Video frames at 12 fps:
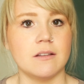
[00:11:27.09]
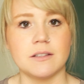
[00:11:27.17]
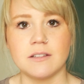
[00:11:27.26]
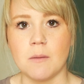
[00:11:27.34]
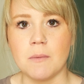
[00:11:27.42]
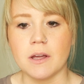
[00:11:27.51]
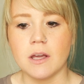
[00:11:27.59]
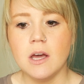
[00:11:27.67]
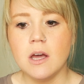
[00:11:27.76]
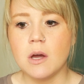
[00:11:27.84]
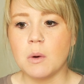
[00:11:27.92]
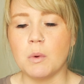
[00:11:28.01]
the stomach
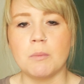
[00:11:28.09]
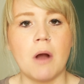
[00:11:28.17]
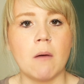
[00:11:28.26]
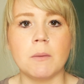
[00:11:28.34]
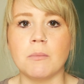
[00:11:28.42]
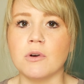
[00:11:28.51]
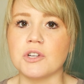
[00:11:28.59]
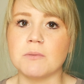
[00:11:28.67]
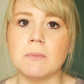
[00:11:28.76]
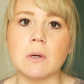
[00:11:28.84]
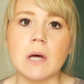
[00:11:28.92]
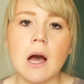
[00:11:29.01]
would probably push
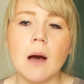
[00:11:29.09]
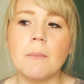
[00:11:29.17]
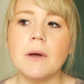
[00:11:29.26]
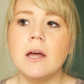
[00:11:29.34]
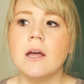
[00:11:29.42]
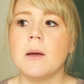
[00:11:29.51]
milk up,